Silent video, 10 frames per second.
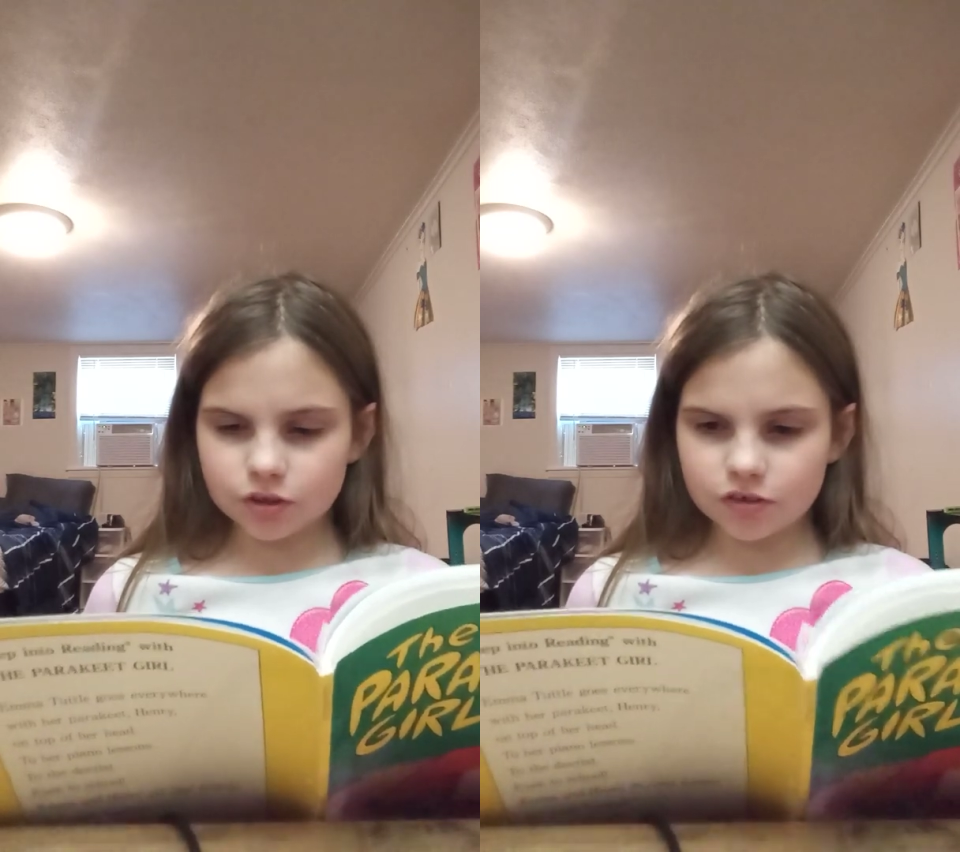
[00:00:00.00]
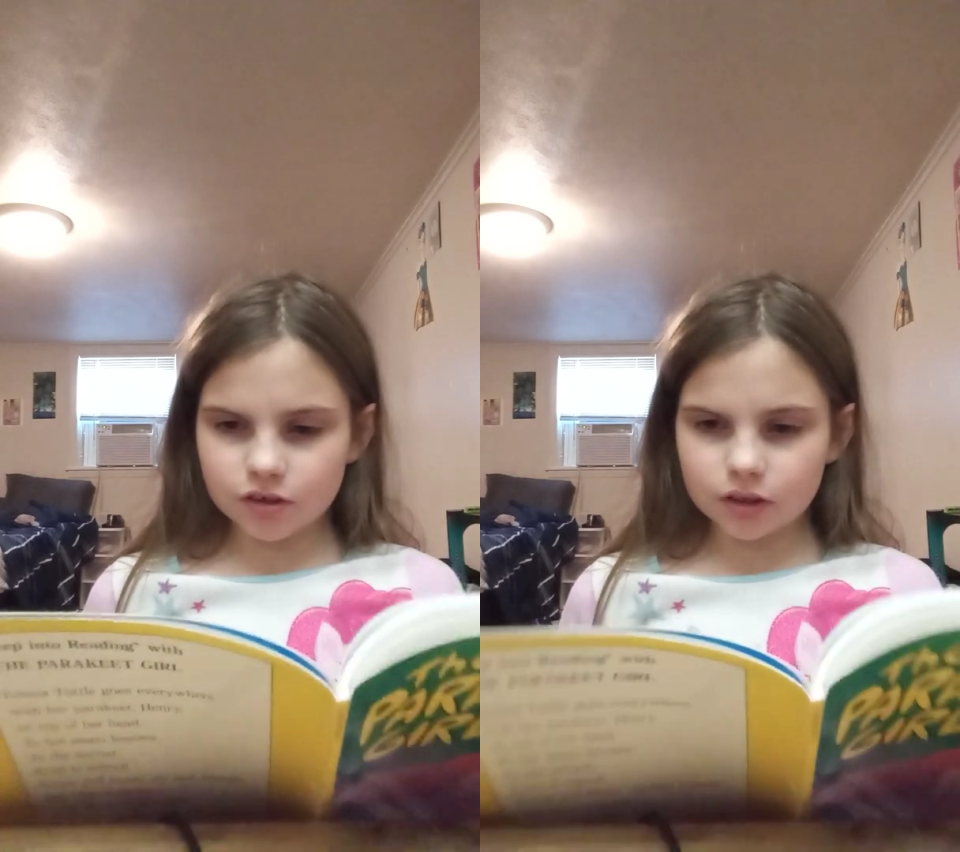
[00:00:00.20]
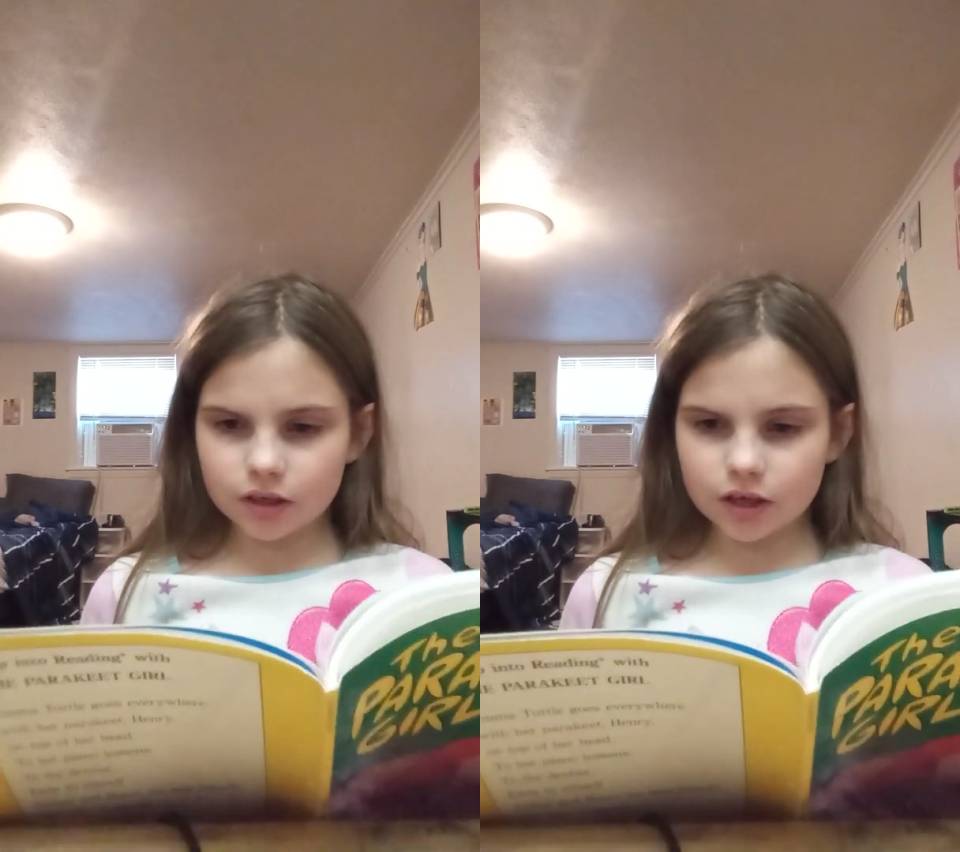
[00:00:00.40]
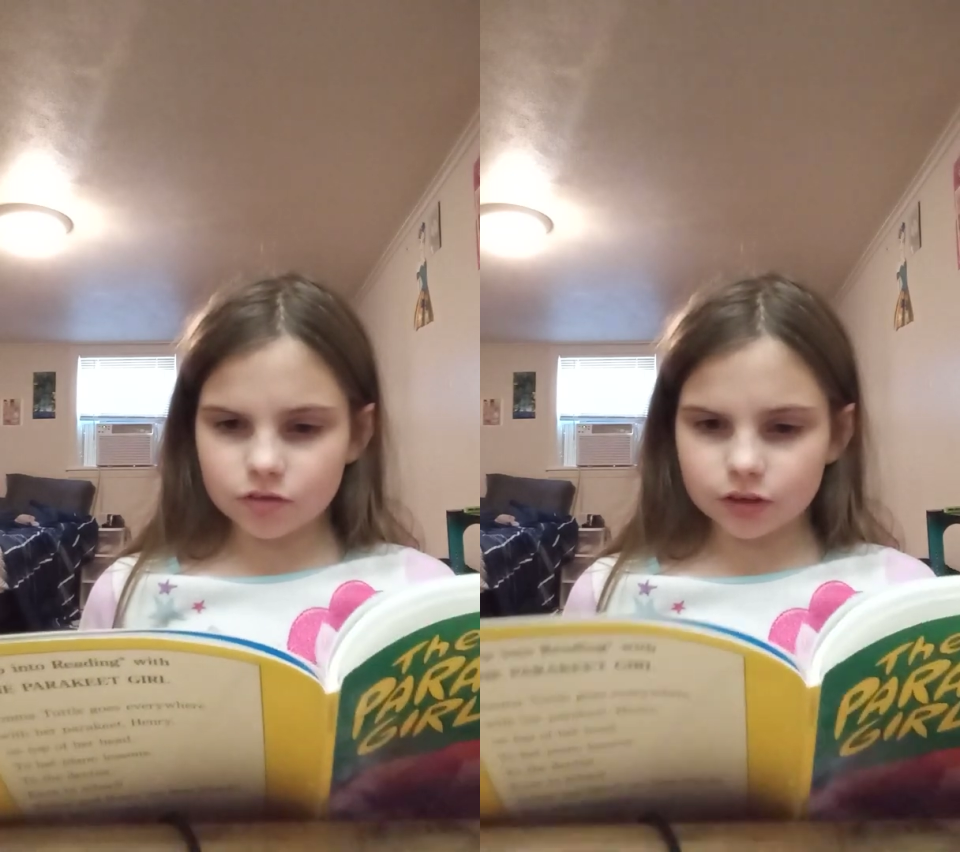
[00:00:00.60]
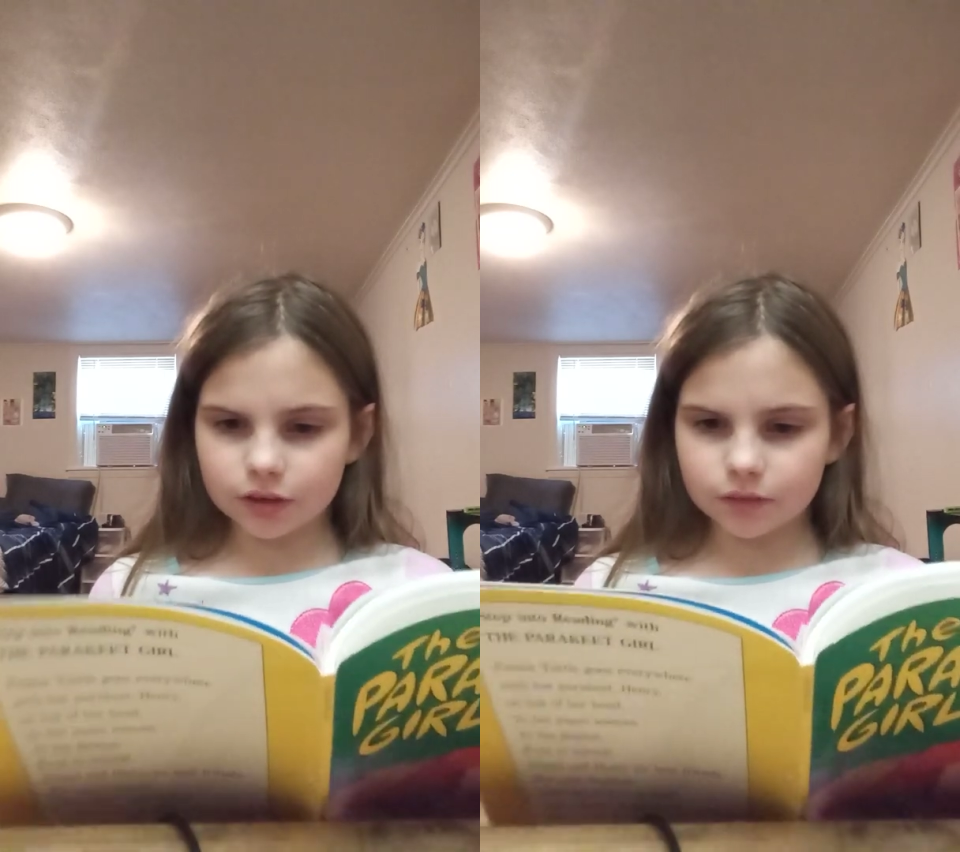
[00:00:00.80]
It sounded like
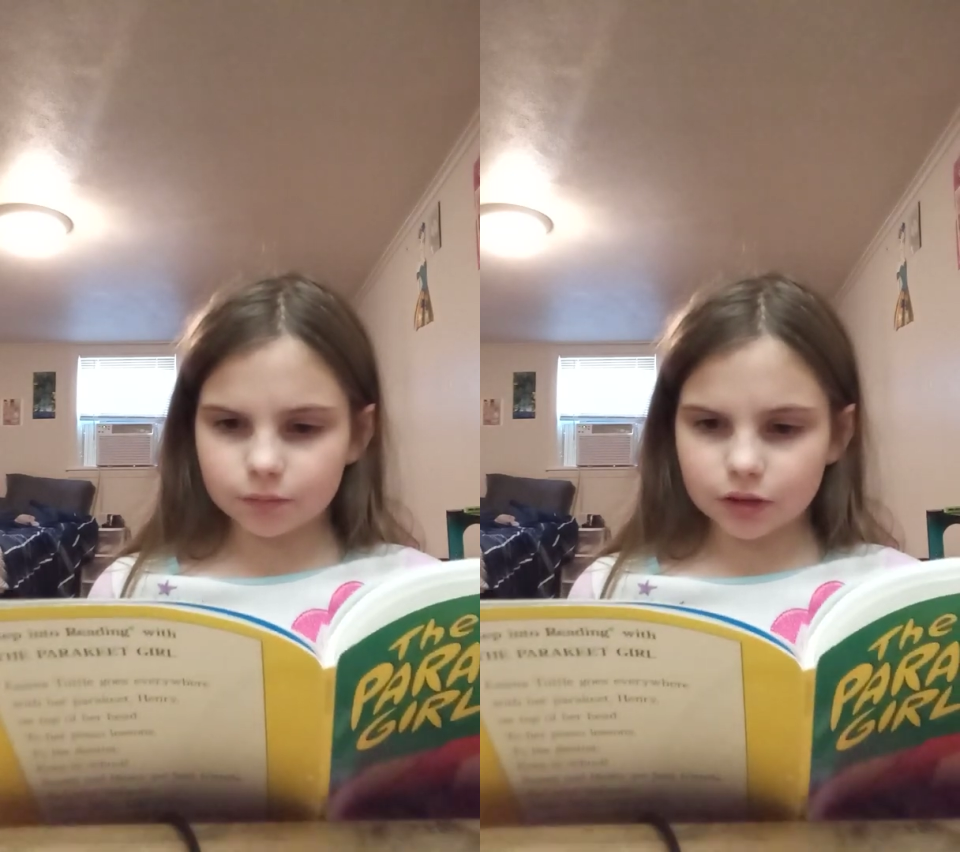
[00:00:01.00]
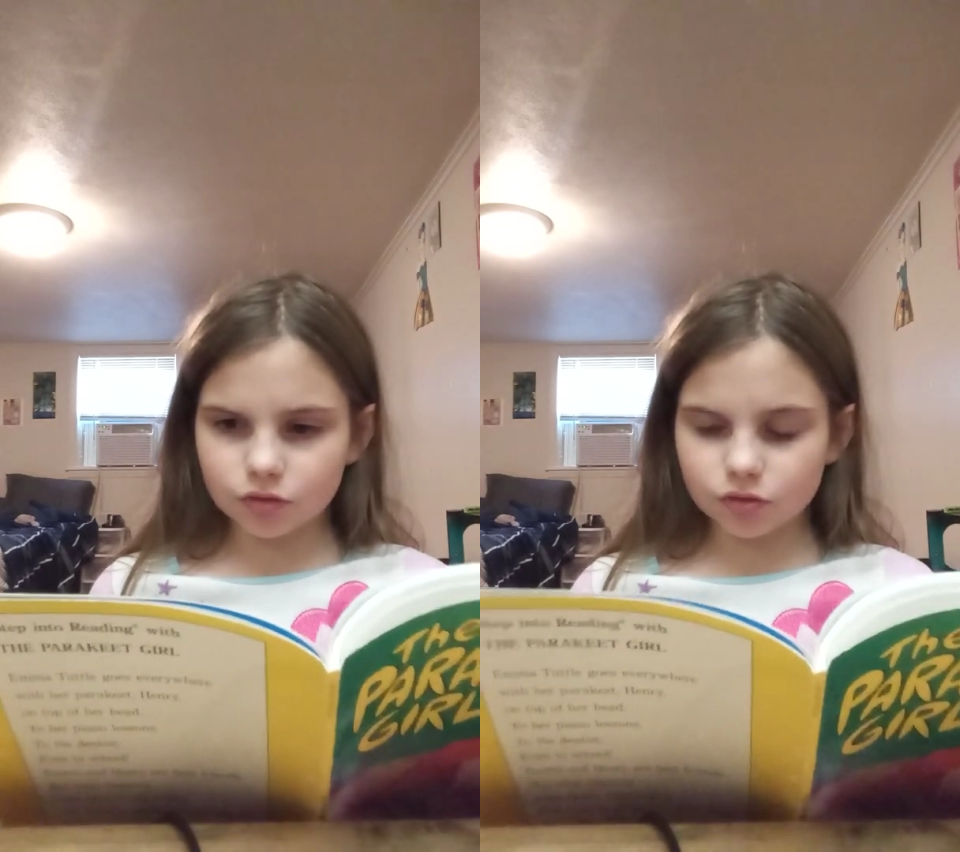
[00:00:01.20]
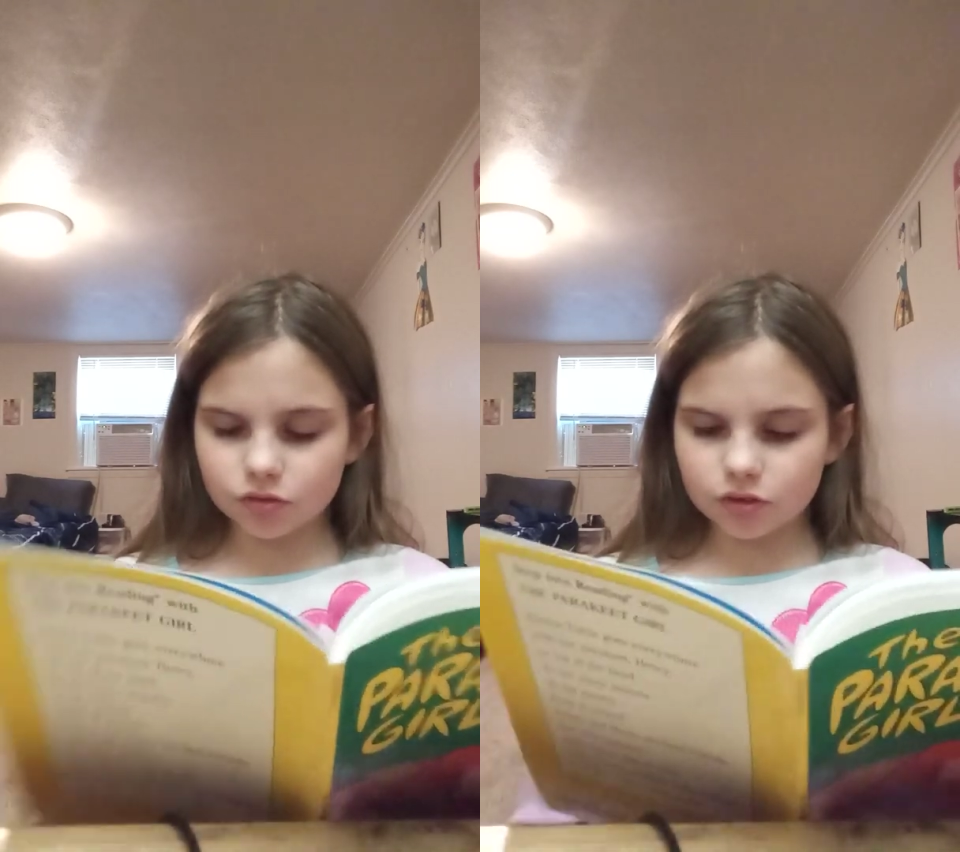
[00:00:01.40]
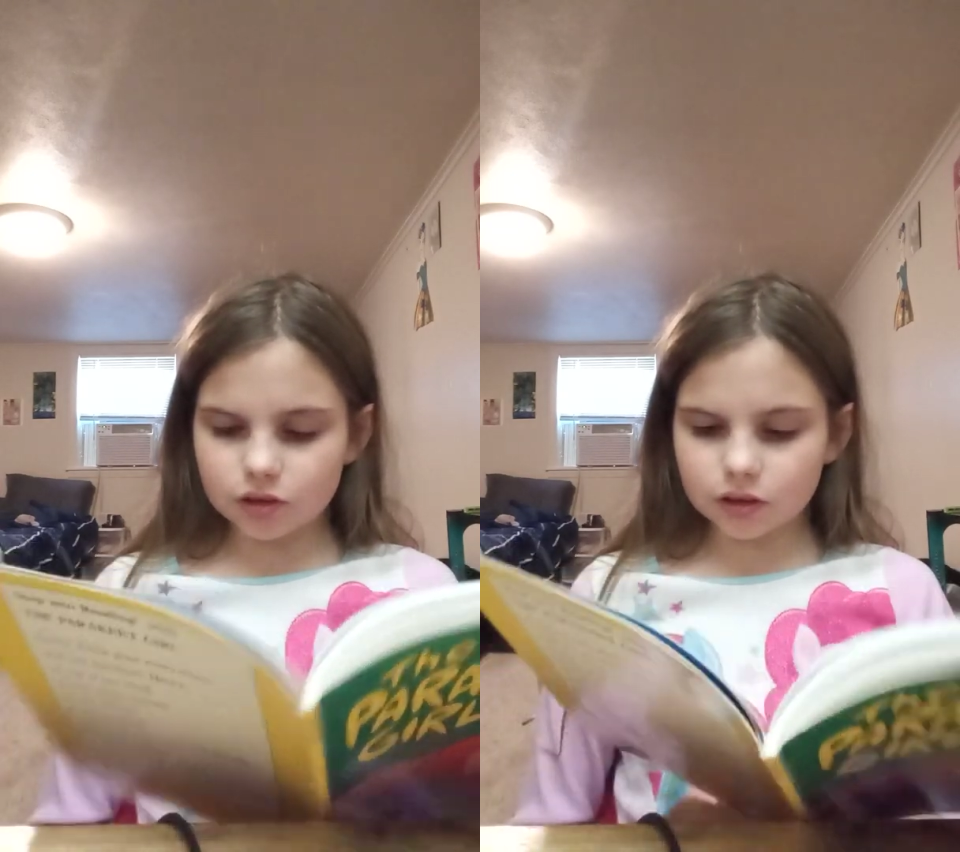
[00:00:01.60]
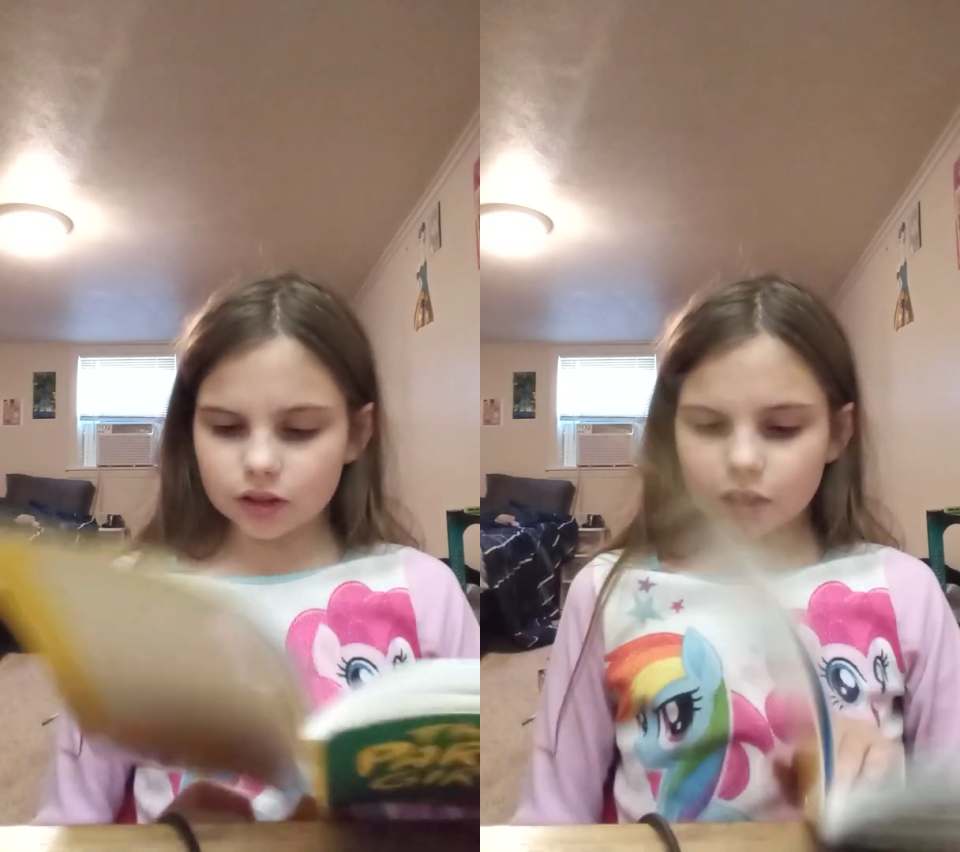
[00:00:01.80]
Henry, but it also
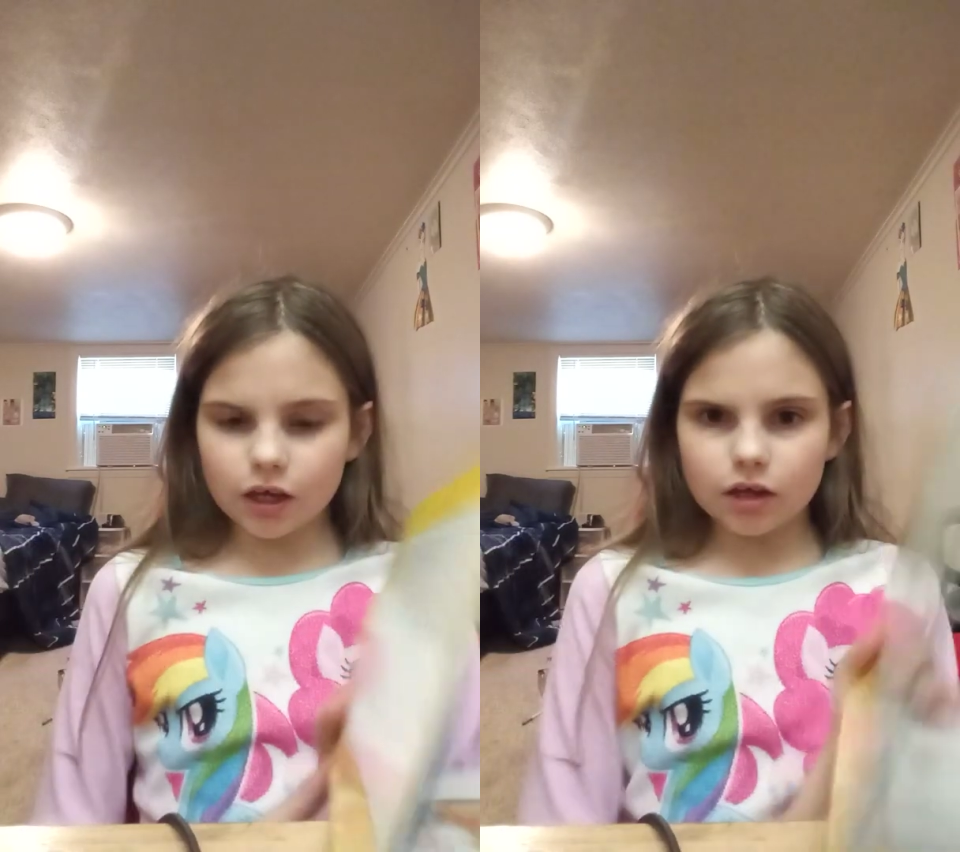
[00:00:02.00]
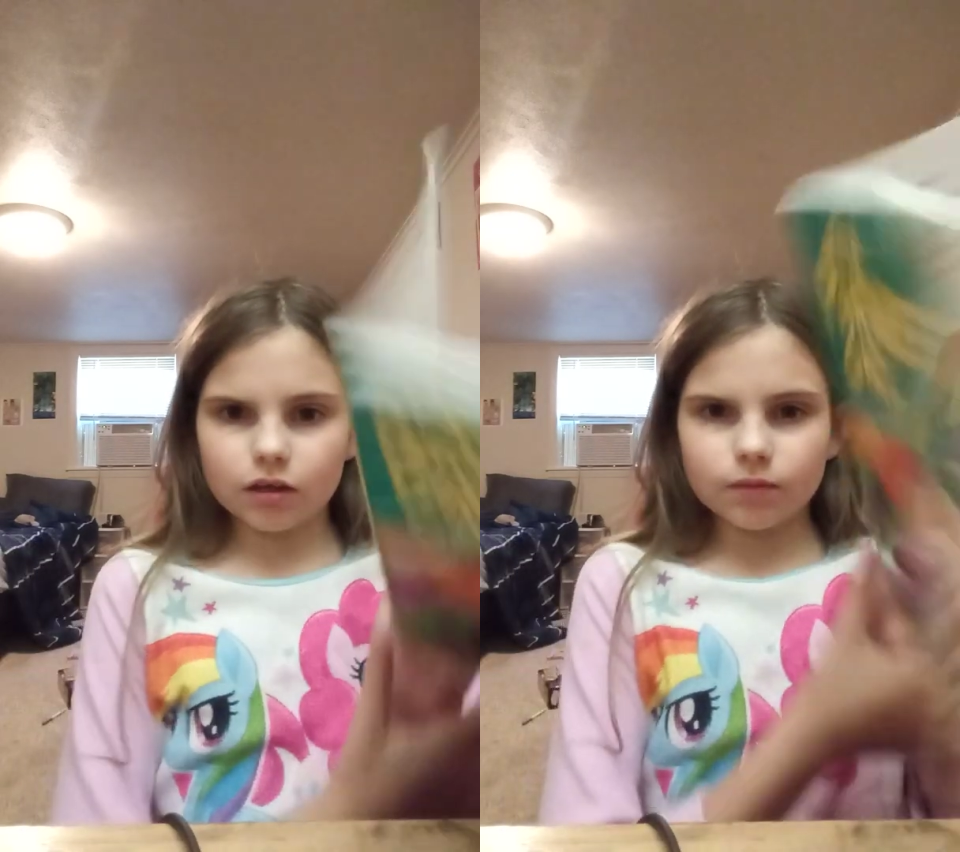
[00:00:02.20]
sounded like Kate.